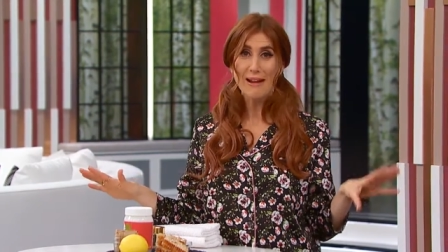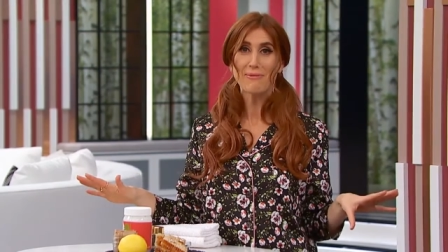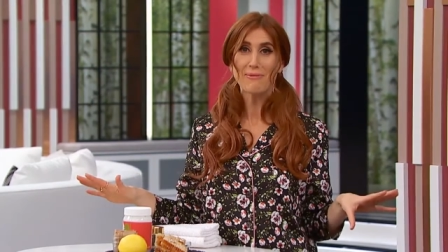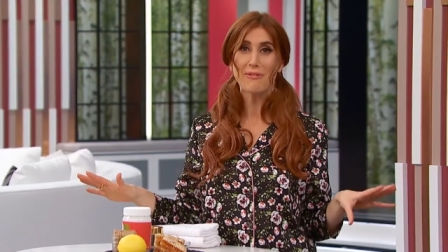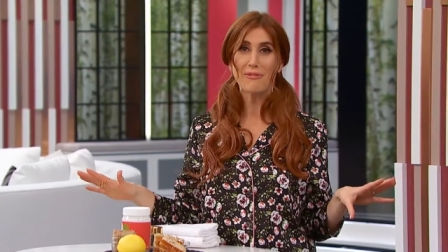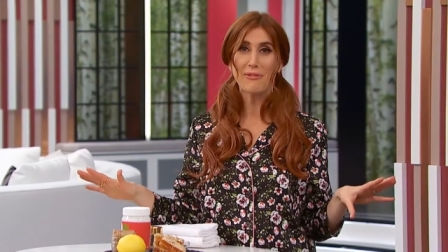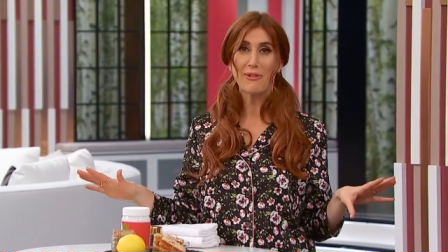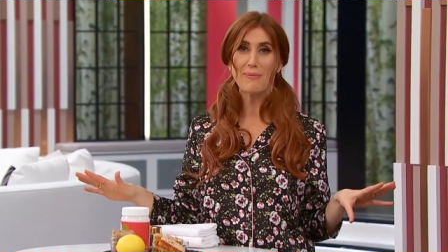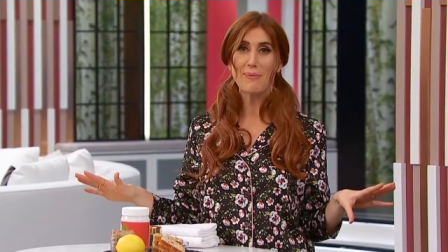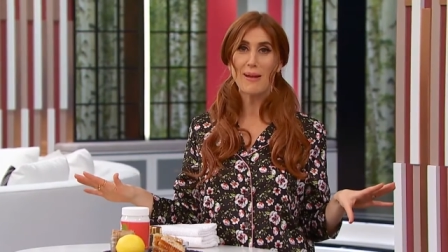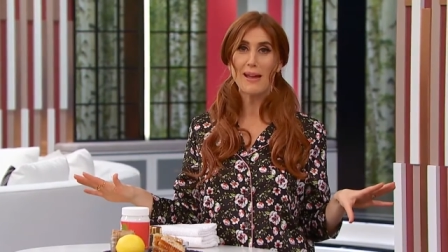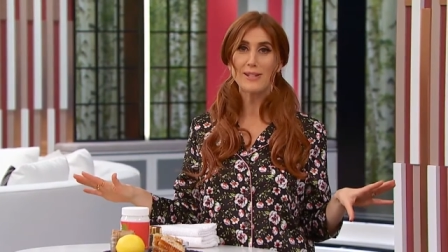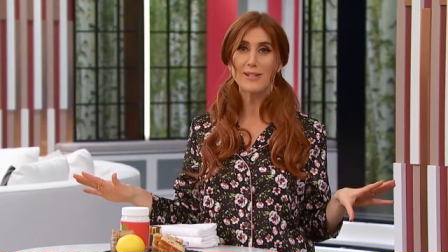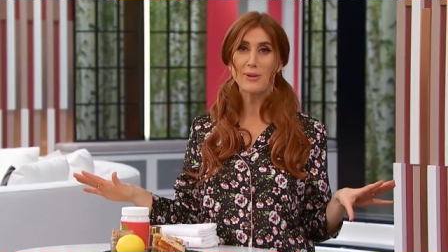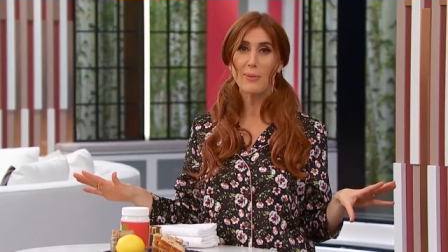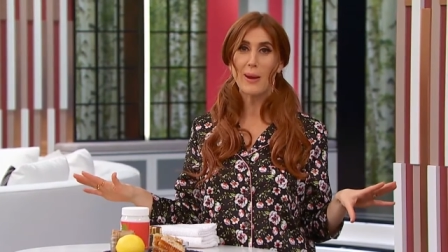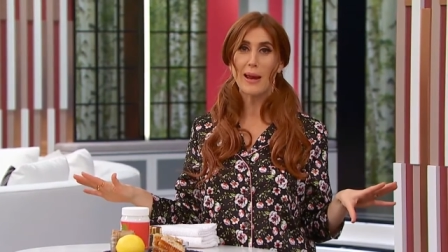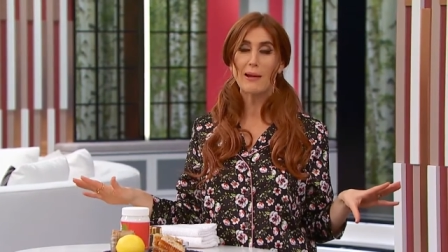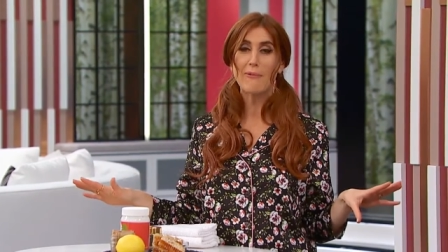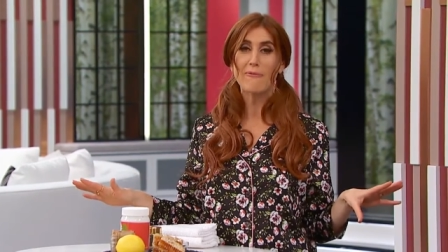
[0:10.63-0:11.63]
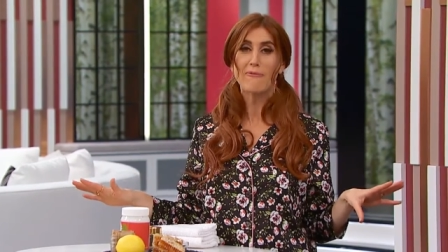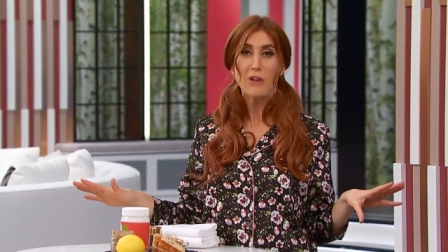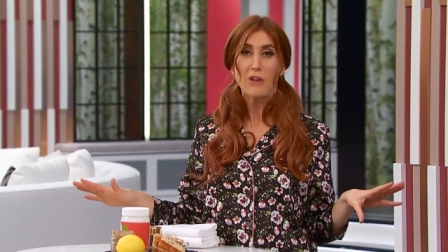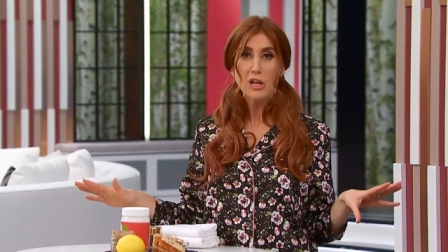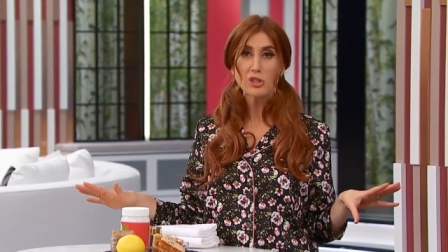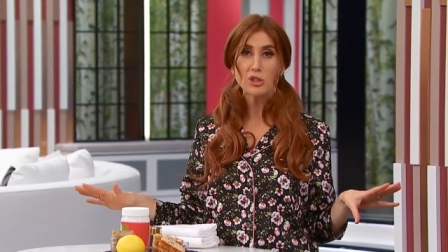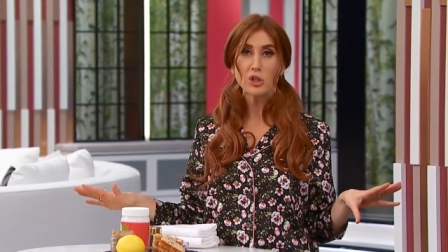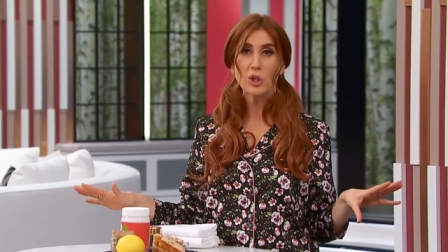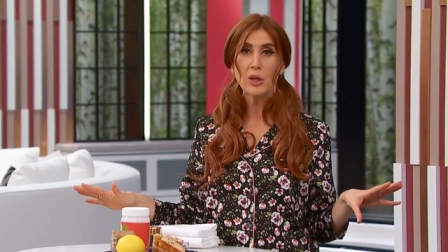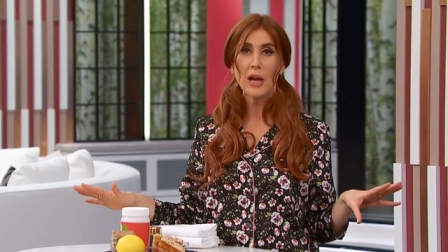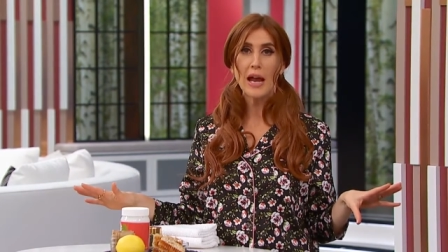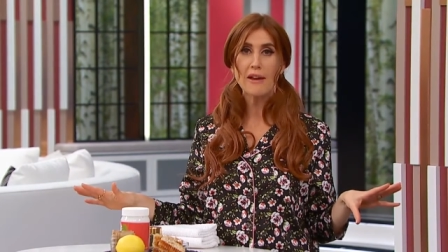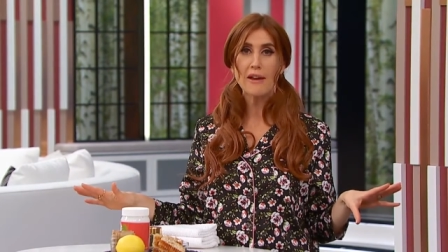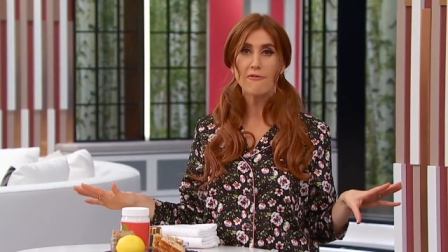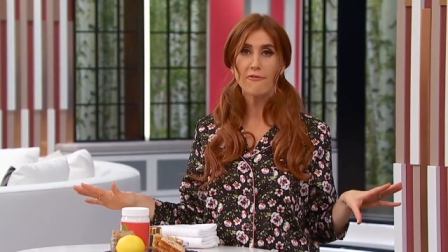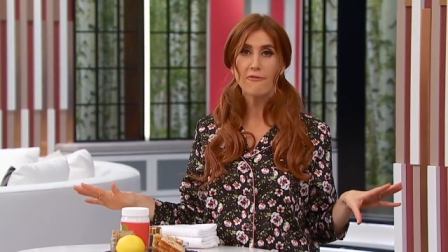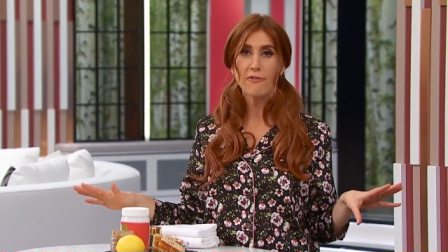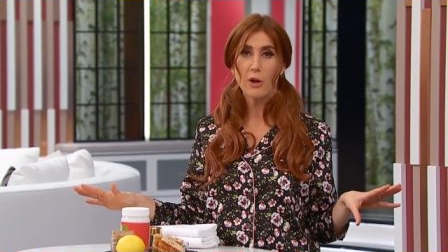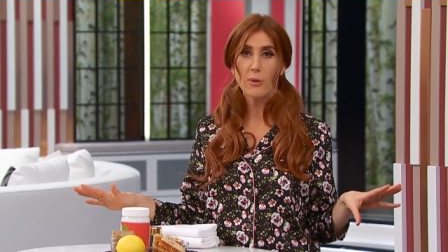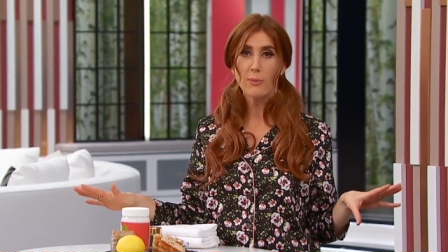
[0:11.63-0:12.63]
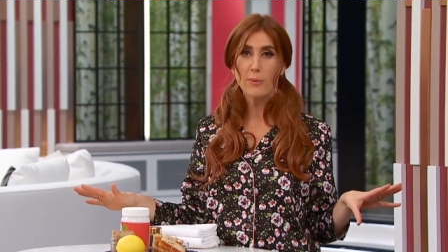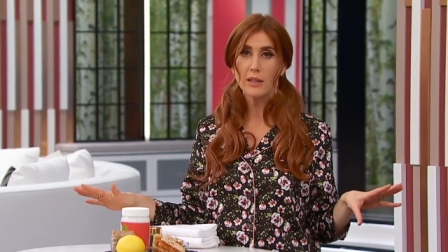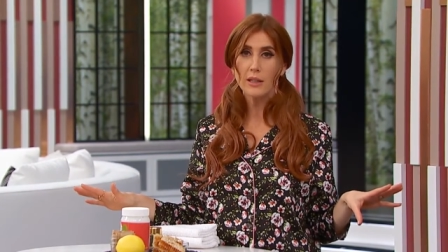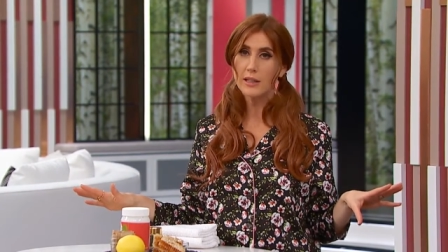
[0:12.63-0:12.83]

before bed to wake up fresher and firmer.